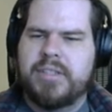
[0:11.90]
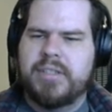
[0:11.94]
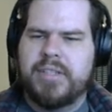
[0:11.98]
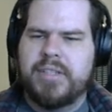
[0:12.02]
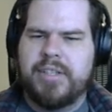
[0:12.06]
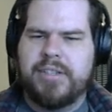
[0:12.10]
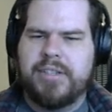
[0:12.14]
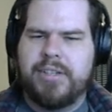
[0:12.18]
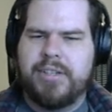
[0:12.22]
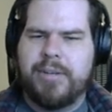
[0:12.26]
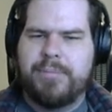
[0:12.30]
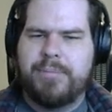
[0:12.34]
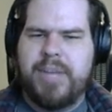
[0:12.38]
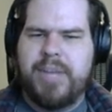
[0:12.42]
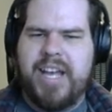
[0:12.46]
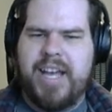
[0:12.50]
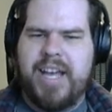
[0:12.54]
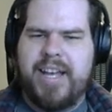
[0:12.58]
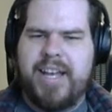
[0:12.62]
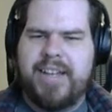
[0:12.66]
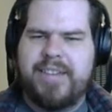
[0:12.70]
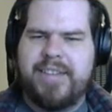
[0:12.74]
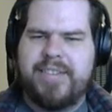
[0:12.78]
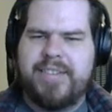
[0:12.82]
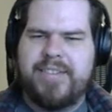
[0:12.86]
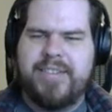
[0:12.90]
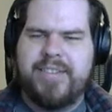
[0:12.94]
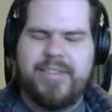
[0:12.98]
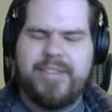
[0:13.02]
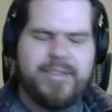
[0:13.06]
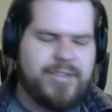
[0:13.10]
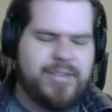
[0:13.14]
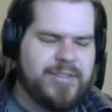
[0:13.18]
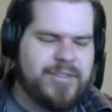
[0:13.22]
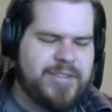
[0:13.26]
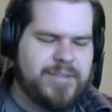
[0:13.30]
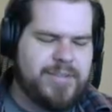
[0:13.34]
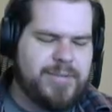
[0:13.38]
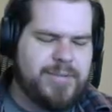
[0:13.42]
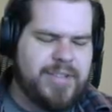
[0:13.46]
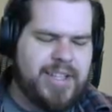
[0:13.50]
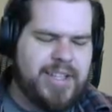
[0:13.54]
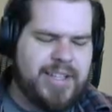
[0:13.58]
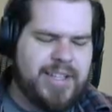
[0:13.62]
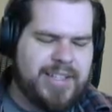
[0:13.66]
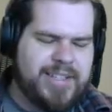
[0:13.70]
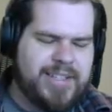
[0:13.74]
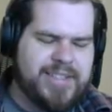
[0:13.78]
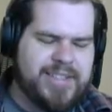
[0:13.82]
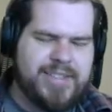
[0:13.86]
On our path,
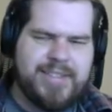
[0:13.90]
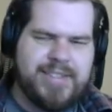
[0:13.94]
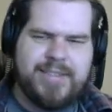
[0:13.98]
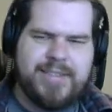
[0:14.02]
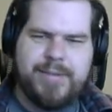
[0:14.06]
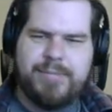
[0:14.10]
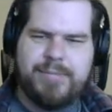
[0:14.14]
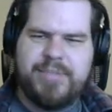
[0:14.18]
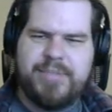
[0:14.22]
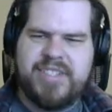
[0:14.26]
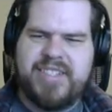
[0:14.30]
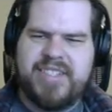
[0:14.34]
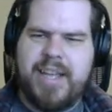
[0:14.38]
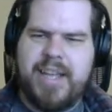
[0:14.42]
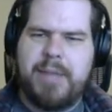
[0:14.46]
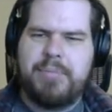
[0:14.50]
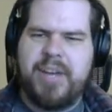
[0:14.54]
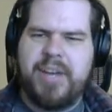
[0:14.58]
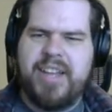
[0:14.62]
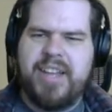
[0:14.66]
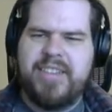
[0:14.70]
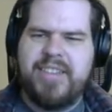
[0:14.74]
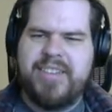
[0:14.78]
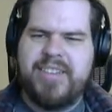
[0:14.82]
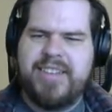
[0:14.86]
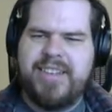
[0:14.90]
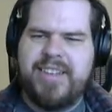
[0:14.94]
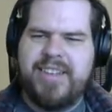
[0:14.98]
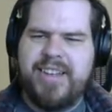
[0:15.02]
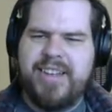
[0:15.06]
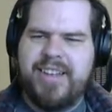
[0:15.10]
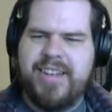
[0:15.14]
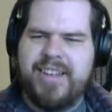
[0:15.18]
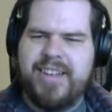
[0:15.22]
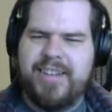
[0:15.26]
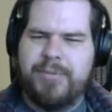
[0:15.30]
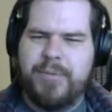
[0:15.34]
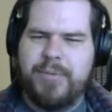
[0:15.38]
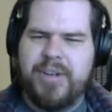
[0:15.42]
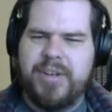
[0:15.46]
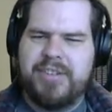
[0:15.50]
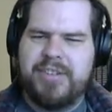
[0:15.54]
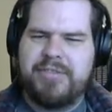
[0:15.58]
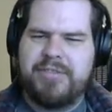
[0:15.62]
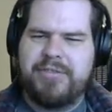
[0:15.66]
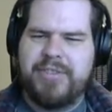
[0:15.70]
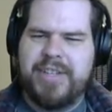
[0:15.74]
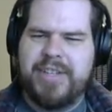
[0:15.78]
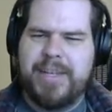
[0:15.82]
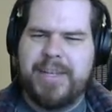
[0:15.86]
beset by the
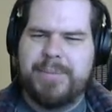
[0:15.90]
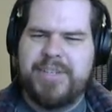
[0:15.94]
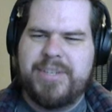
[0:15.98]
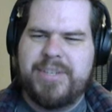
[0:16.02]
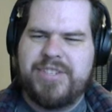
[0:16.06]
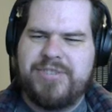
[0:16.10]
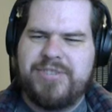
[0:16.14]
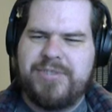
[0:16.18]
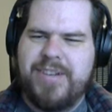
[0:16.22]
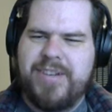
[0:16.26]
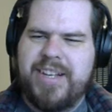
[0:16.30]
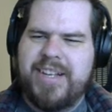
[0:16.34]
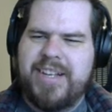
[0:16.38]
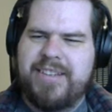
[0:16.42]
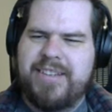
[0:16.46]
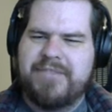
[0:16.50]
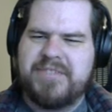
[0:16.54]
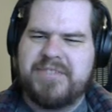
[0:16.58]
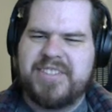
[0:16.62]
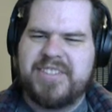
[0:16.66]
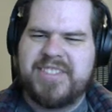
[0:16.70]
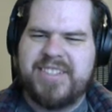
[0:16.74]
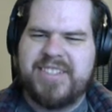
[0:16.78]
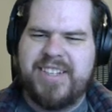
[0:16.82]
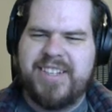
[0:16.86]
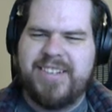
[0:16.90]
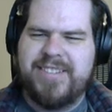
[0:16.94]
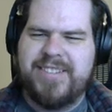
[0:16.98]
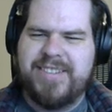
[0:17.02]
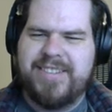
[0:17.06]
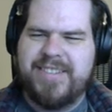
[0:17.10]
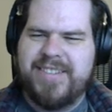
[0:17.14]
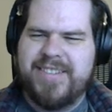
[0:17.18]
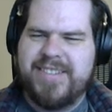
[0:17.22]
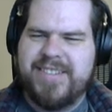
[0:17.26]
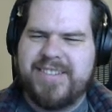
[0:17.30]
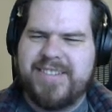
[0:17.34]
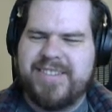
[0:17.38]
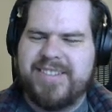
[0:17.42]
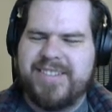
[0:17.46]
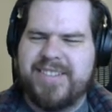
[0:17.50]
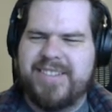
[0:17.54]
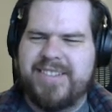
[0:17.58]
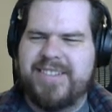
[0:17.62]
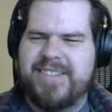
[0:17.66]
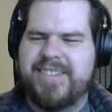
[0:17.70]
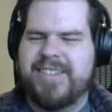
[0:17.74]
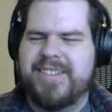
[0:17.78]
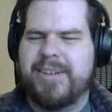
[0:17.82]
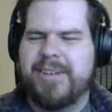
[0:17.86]
wonderful imagery of skulls
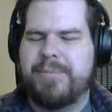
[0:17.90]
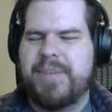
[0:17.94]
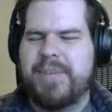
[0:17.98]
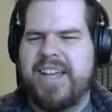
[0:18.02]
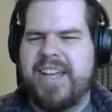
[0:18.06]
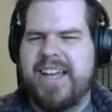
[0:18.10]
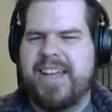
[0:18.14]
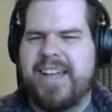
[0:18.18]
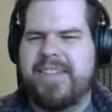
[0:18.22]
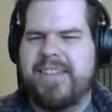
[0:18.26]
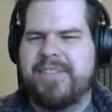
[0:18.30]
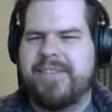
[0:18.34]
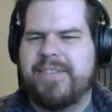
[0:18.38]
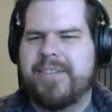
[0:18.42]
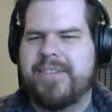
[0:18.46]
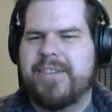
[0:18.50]
in our path.